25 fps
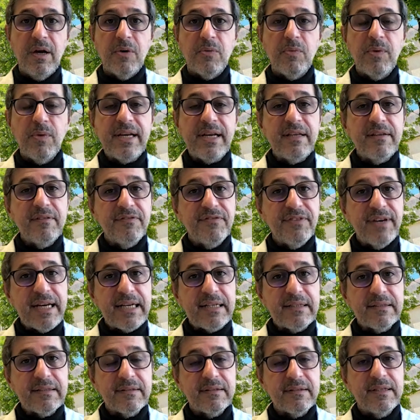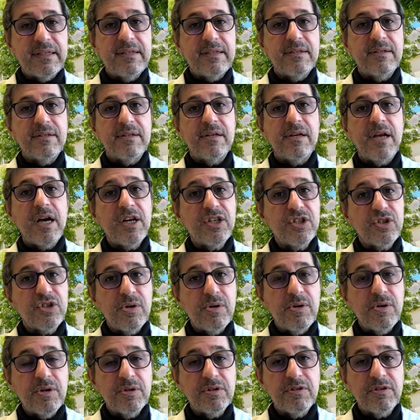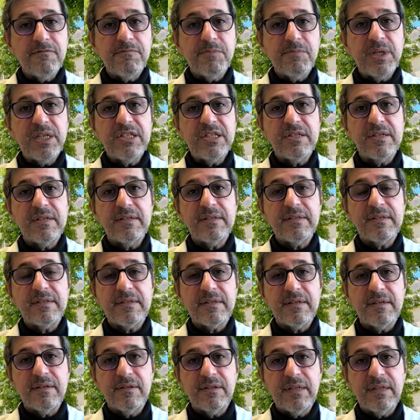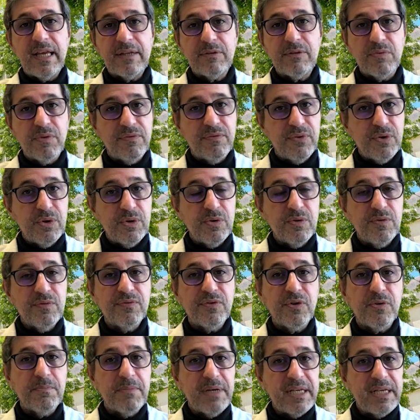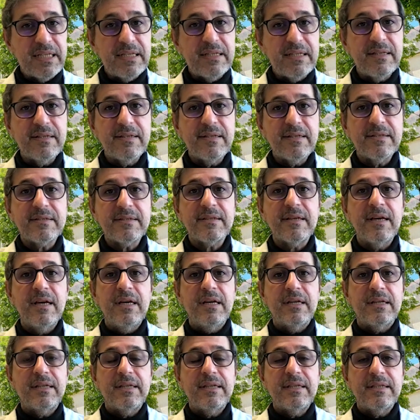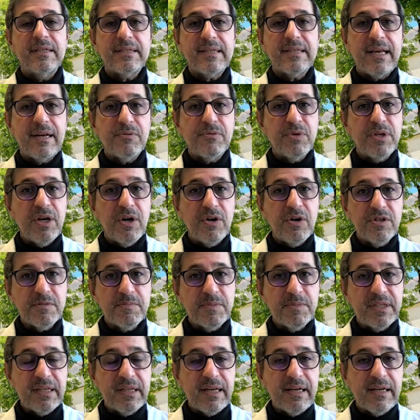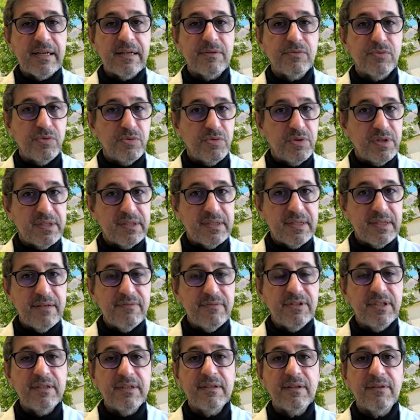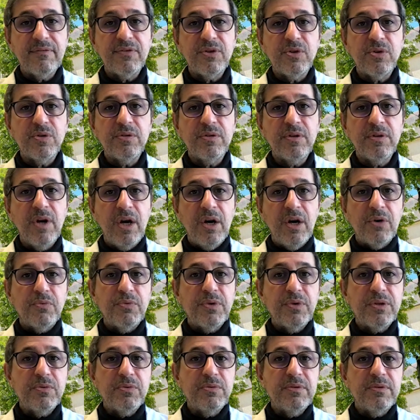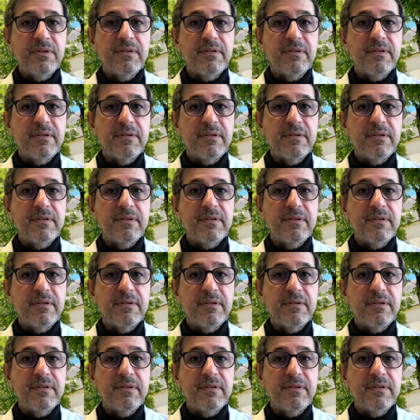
Well, in fact, in a large cohort of patients uh, that we follow for many years in Saint-Louis Hospital who received interferon, we could